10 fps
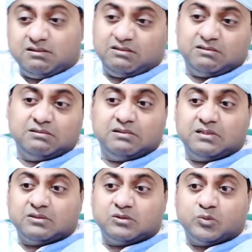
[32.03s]
And there
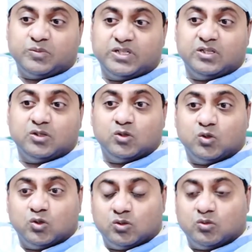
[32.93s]
are so many
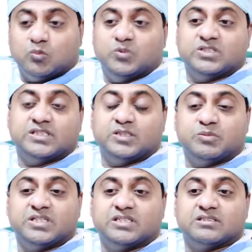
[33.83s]
obesity
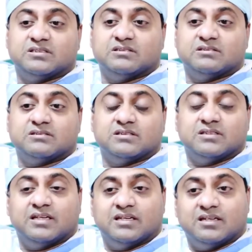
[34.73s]
patients,
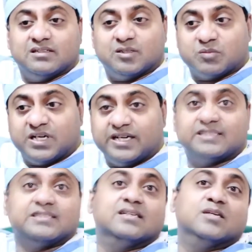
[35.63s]
then some
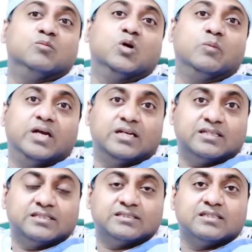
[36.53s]
conduction
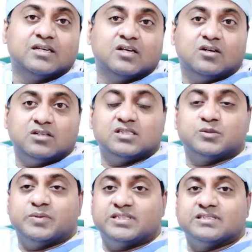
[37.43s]
abnormalities. All
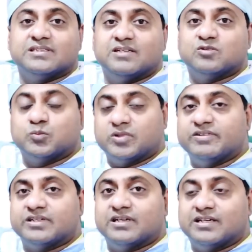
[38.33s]
these patients have
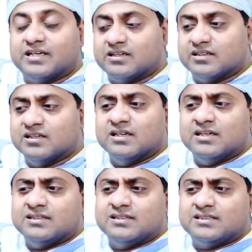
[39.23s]
supraventricular tachycardia.
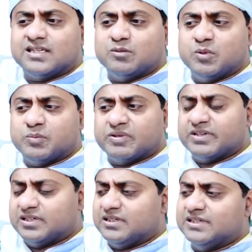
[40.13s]
This can be
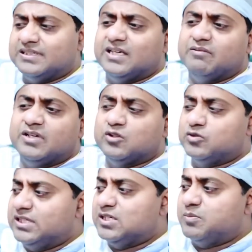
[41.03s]
prevented. Initially, when you
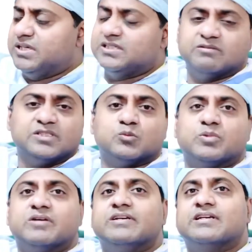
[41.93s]
see a patient with
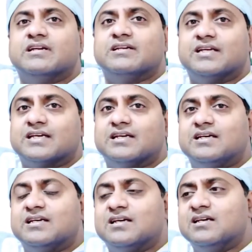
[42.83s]
supraventricular
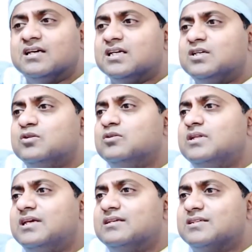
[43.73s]
tachycardia,
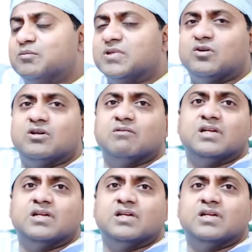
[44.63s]
there is something called a